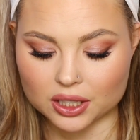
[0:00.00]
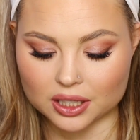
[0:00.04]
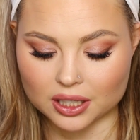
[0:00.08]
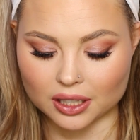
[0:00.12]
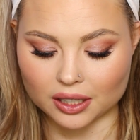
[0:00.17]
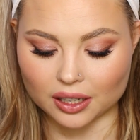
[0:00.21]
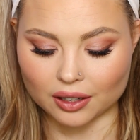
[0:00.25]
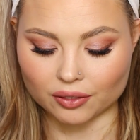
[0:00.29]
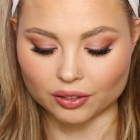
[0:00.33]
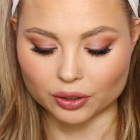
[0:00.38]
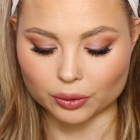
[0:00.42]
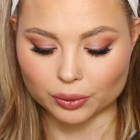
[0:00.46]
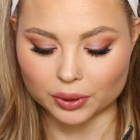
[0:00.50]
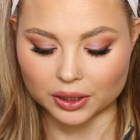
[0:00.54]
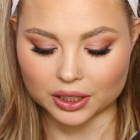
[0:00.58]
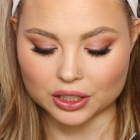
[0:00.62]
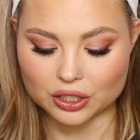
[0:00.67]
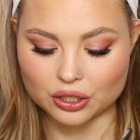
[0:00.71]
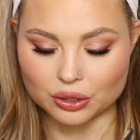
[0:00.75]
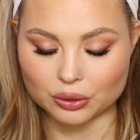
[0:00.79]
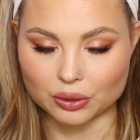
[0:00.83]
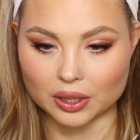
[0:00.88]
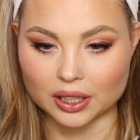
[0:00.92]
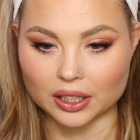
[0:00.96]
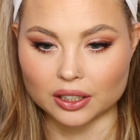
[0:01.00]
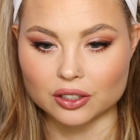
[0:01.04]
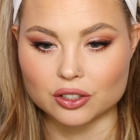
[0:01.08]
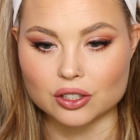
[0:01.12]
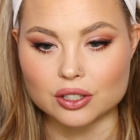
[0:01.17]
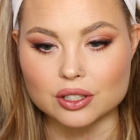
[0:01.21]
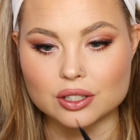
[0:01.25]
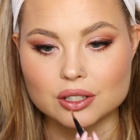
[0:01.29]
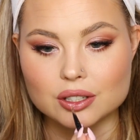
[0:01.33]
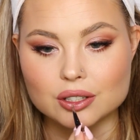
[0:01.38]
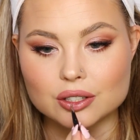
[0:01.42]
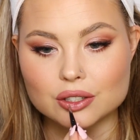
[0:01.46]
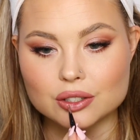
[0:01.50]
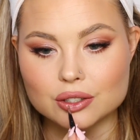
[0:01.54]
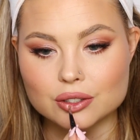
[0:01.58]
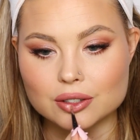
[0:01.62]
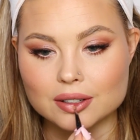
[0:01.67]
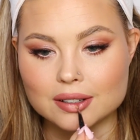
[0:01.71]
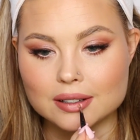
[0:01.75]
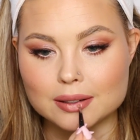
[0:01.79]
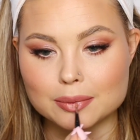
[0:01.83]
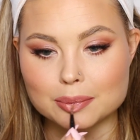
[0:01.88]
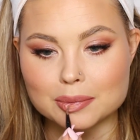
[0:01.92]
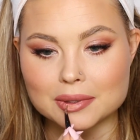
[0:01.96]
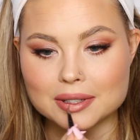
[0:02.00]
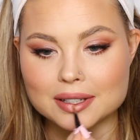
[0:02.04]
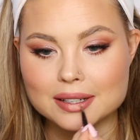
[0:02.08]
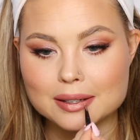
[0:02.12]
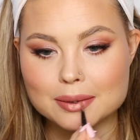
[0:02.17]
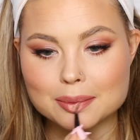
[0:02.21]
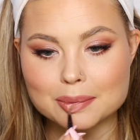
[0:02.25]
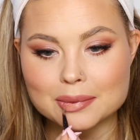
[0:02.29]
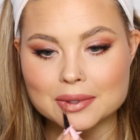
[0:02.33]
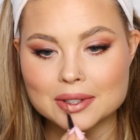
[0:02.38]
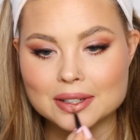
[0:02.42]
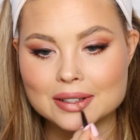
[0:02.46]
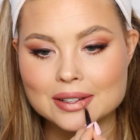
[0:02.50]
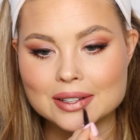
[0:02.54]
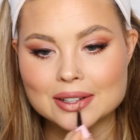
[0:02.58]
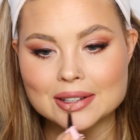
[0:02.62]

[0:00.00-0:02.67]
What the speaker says: because I never really do like just a straight up lip.